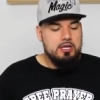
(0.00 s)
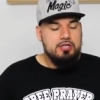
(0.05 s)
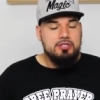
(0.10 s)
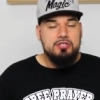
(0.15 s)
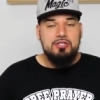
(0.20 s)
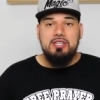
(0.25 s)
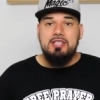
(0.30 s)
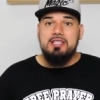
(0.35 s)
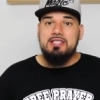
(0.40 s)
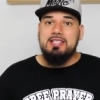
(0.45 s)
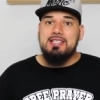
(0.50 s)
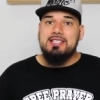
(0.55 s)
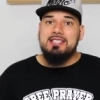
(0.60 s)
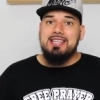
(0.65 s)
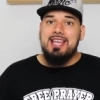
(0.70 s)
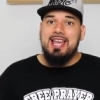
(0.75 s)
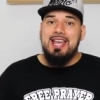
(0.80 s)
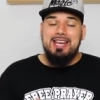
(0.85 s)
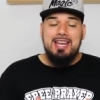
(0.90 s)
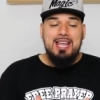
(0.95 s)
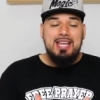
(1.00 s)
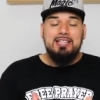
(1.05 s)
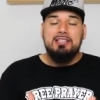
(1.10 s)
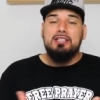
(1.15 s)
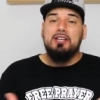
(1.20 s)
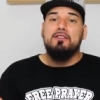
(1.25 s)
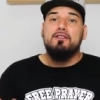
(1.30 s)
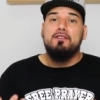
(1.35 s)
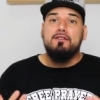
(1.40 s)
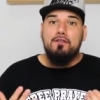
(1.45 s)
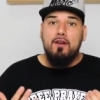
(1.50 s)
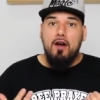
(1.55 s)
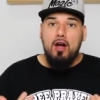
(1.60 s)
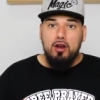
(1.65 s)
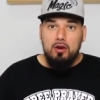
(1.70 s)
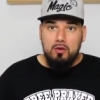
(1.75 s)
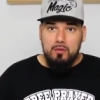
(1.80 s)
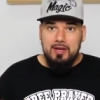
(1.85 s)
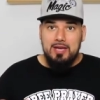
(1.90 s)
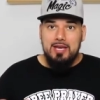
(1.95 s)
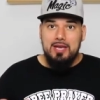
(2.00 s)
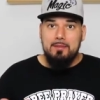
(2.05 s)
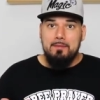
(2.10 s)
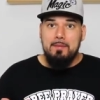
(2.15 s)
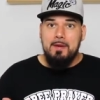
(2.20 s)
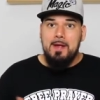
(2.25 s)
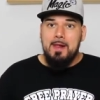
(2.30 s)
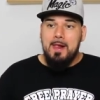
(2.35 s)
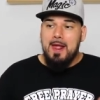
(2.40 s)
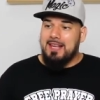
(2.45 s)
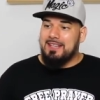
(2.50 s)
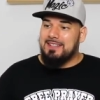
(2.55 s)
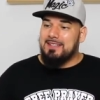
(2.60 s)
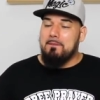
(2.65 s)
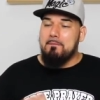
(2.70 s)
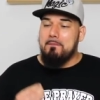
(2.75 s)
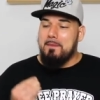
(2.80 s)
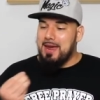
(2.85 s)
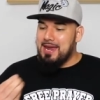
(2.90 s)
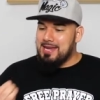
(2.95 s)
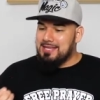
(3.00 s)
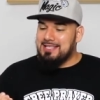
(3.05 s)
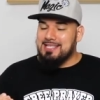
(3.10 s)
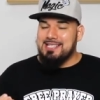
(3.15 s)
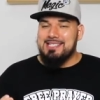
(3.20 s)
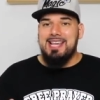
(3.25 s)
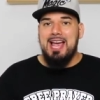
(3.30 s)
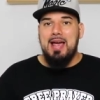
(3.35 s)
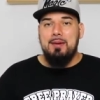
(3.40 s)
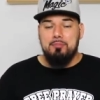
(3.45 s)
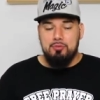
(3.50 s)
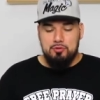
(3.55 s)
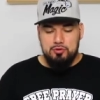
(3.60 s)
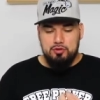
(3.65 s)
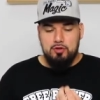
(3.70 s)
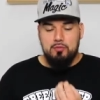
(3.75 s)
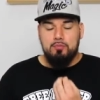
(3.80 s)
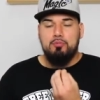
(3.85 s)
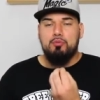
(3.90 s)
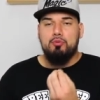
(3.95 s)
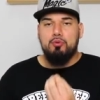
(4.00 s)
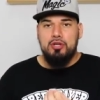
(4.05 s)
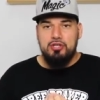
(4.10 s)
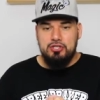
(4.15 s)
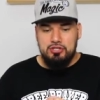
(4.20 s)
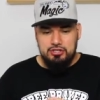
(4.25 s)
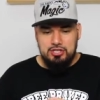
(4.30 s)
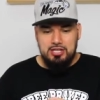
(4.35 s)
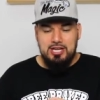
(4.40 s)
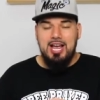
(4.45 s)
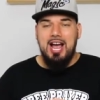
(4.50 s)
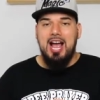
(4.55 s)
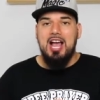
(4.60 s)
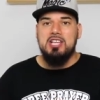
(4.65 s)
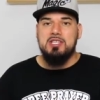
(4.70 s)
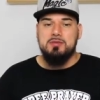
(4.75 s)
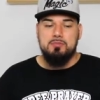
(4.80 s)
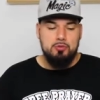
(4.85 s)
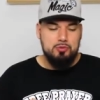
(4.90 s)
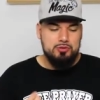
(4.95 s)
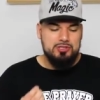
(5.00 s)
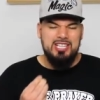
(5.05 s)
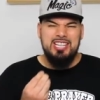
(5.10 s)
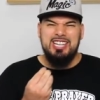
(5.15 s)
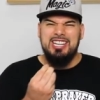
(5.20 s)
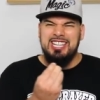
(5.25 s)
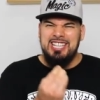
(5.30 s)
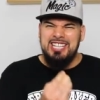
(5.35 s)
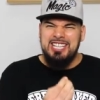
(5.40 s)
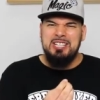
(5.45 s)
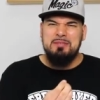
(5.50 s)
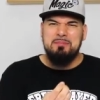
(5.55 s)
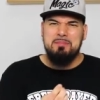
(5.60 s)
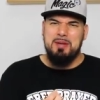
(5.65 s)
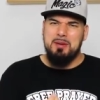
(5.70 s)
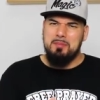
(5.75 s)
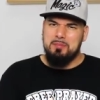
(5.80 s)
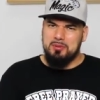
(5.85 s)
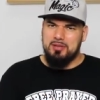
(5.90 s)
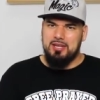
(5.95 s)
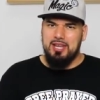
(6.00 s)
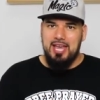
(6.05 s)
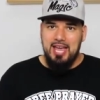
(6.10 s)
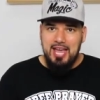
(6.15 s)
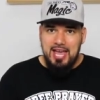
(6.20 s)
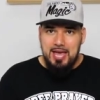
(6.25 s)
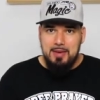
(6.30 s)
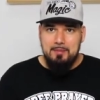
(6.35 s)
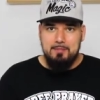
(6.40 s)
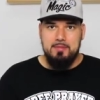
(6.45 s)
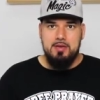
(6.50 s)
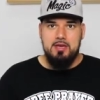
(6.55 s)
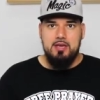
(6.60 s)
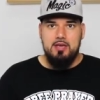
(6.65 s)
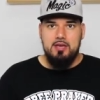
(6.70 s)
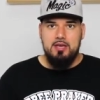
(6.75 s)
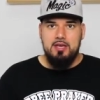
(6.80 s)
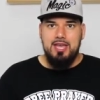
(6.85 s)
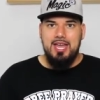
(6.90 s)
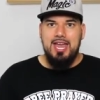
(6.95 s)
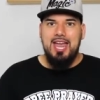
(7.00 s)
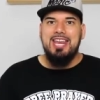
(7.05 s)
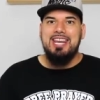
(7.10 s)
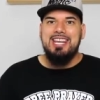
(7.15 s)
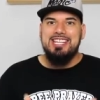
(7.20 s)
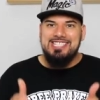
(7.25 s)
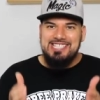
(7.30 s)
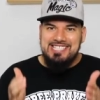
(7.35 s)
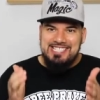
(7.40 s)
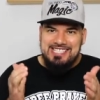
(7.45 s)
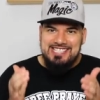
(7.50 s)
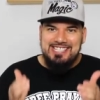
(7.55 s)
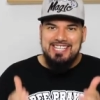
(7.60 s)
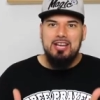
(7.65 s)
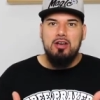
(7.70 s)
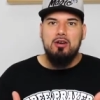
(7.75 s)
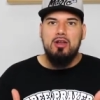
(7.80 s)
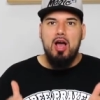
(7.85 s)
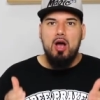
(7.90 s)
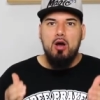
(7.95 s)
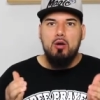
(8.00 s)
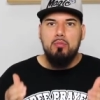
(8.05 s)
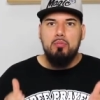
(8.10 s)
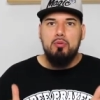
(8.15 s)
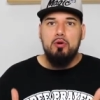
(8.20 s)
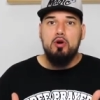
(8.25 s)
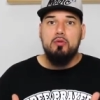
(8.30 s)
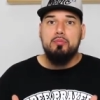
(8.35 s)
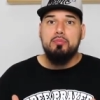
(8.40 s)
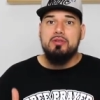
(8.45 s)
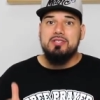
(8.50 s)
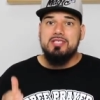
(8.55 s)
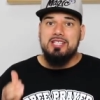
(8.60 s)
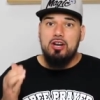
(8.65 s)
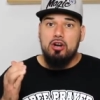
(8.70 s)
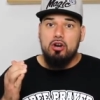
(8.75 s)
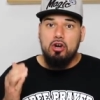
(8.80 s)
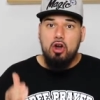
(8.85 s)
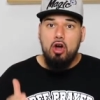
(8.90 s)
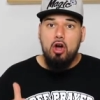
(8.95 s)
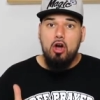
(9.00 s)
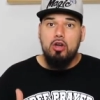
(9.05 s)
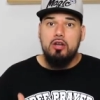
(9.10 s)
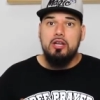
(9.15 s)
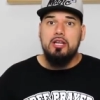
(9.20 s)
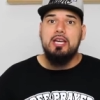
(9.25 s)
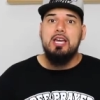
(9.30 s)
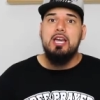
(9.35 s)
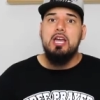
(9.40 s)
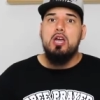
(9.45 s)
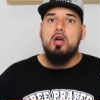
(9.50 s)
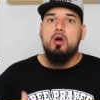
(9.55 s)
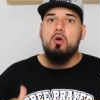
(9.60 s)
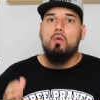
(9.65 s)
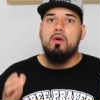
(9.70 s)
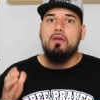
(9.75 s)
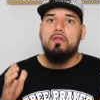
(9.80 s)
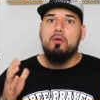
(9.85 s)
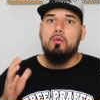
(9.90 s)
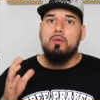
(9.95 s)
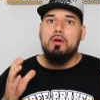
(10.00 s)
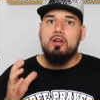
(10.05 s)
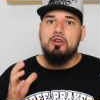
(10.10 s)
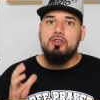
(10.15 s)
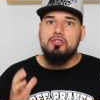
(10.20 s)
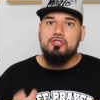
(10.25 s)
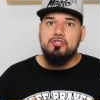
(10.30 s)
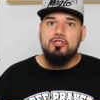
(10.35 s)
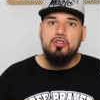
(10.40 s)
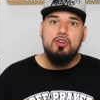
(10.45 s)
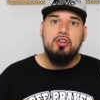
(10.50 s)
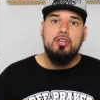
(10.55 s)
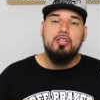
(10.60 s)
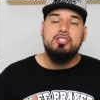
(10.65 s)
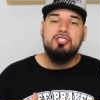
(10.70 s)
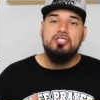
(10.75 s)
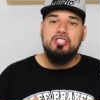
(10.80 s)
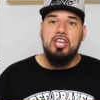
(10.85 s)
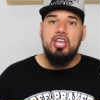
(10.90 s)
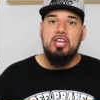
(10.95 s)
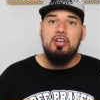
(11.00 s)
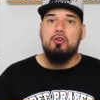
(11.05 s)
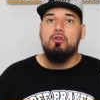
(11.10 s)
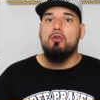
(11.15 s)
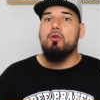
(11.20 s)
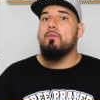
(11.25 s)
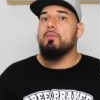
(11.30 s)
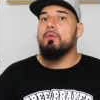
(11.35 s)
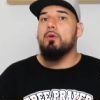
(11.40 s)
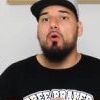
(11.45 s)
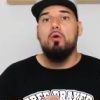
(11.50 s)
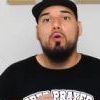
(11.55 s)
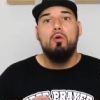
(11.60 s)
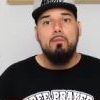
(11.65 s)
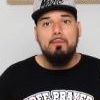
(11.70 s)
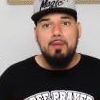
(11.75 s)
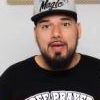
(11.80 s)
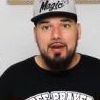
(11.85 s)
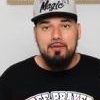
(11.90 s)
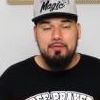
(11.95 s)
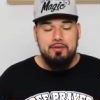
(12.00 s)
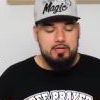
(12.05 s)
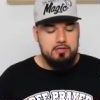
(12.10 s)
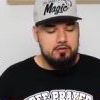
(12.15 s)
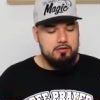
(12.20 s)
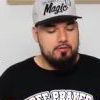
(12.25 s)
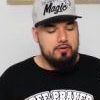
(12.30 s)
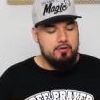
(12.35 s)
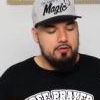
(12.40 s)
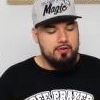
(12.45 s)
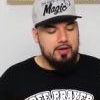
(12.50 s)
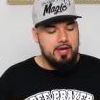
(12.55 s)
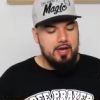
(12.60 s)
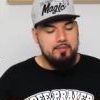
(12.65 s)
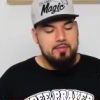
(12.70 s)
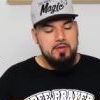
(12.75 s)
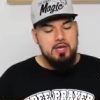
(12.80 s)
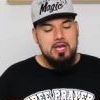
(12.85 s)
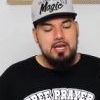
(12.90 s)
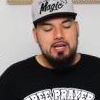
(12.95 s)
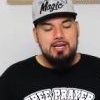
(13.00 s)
Jesus said to follow him and to make disciples, to preach the gospel, to lead people to him. And it's still our purpose and our calling, whether we are single or married. Okay.